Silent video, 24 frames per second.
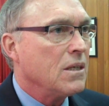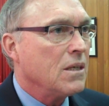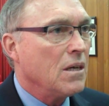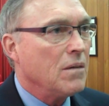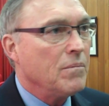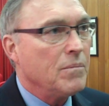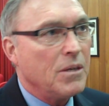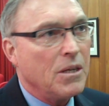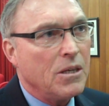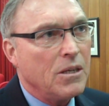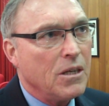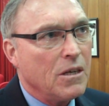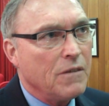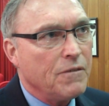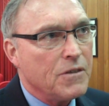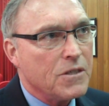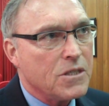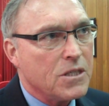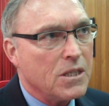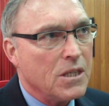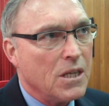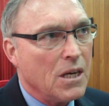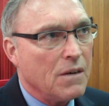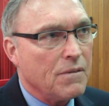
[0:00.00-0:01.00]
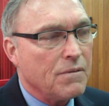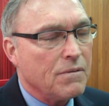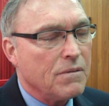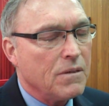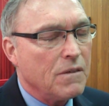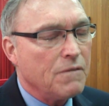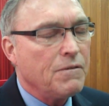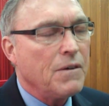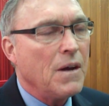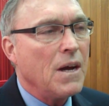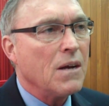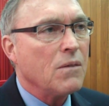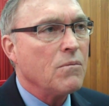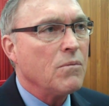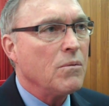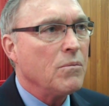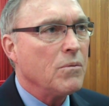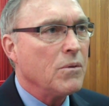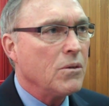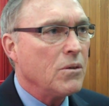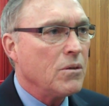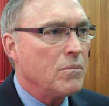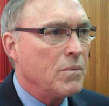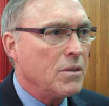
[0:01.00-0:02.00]
the government, enough is enough. In fact, what
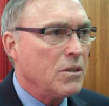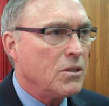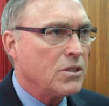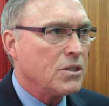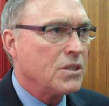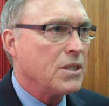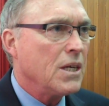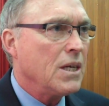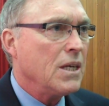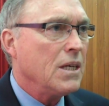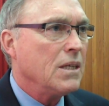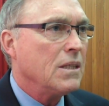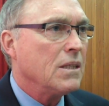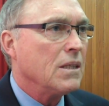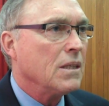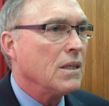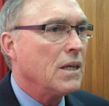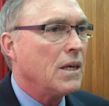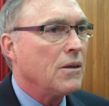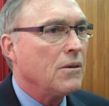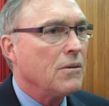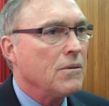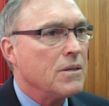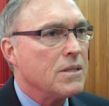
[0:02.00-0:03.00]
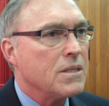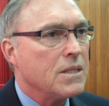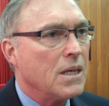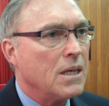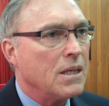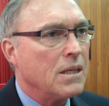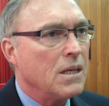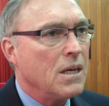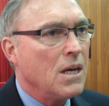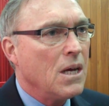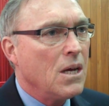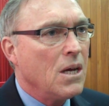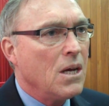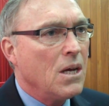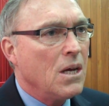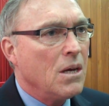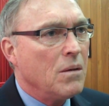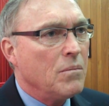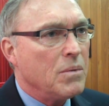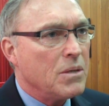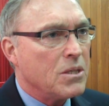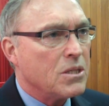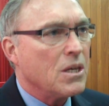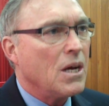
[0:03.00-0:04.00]
we're going to be saying in the letter is that
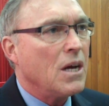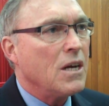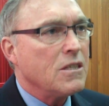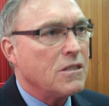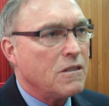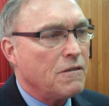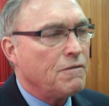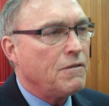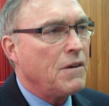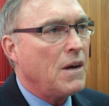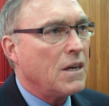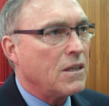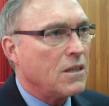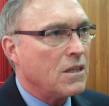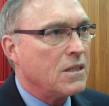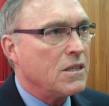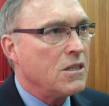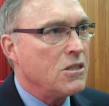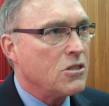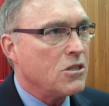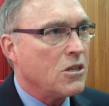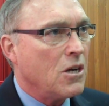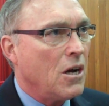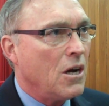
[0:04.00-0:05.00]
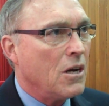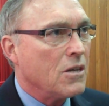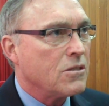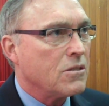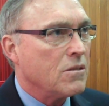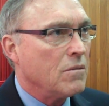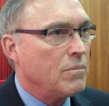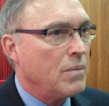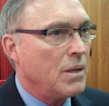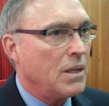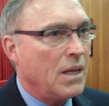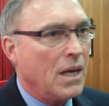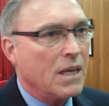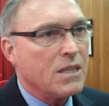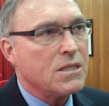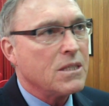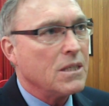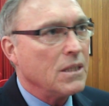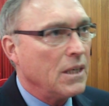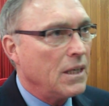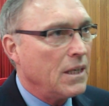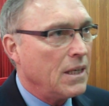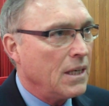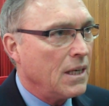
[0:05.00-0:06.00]
besides the fact that these costs have been
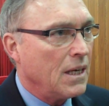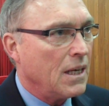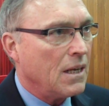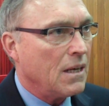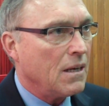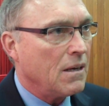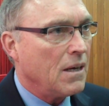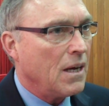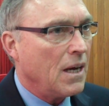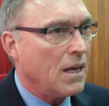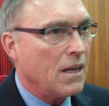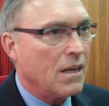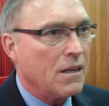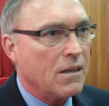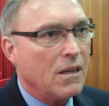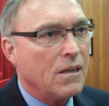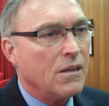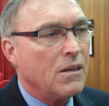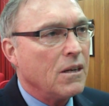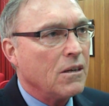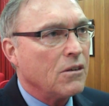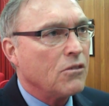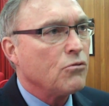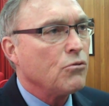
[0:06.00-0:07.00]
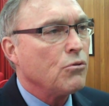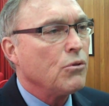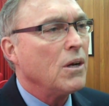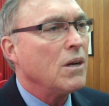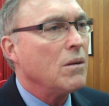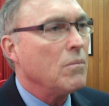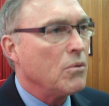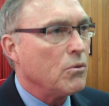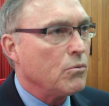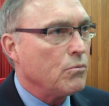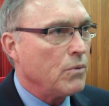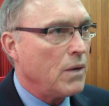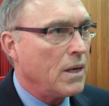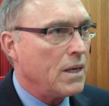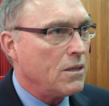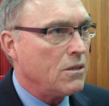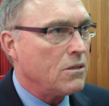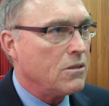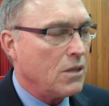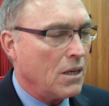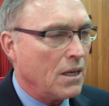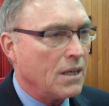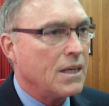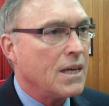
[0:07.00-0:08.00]
escalating at an incredible
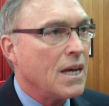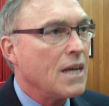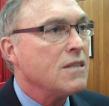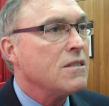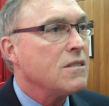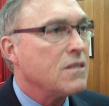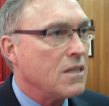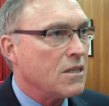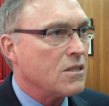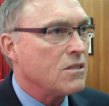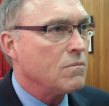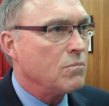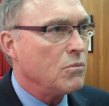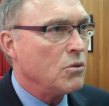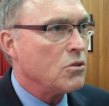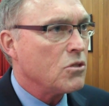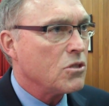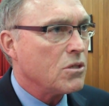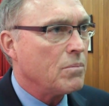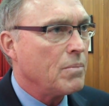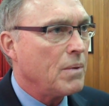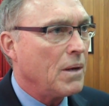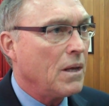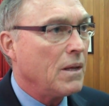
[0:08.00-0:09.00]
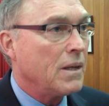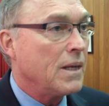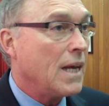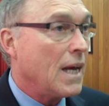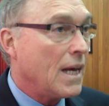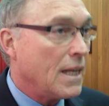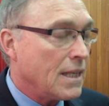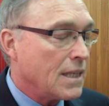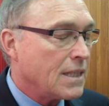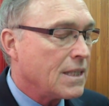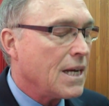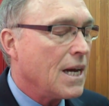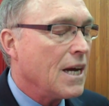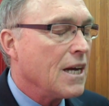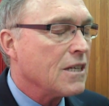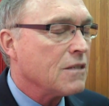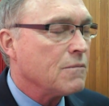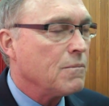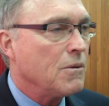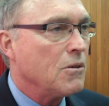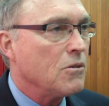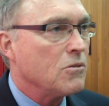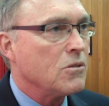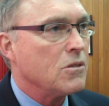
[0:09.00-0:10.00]
rate against this municipality and the
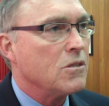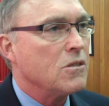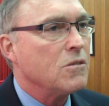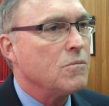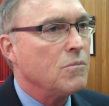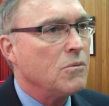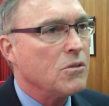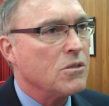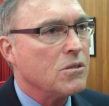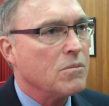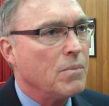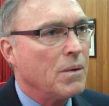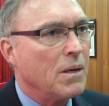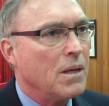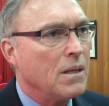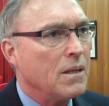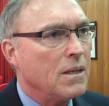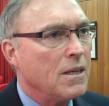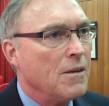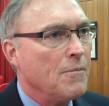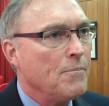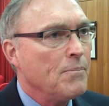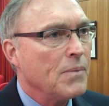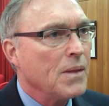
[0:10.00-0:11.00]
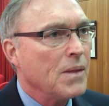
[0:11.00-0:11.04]
taxpayers of this municipality,